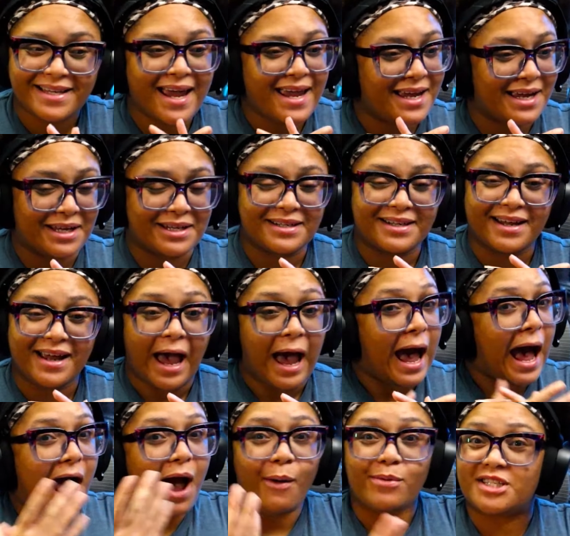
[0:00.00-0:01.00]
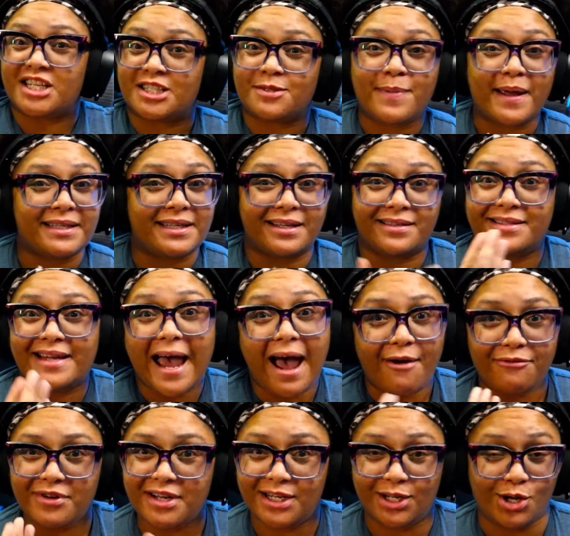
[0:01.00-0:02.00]
it. I was expecting
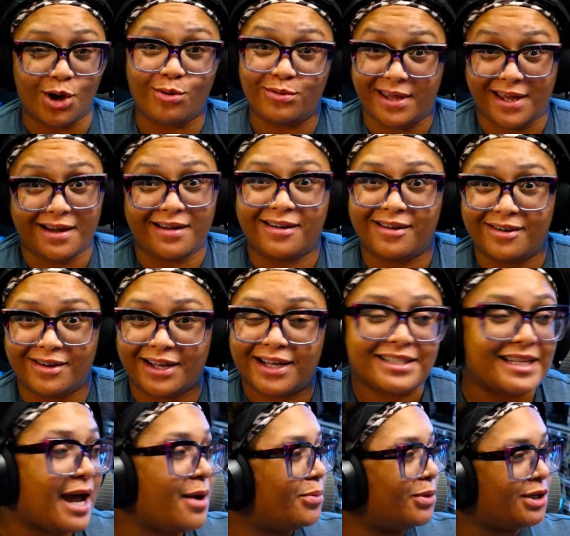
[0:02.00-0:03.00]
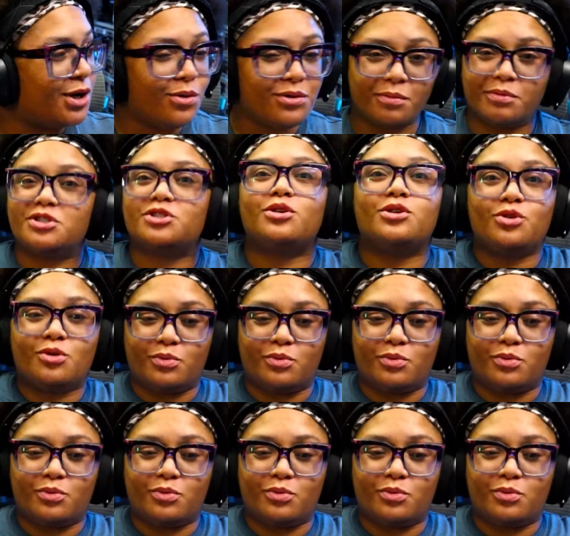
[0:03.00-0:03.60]
Daphne to go there. Cause I would go there. What you gonna do?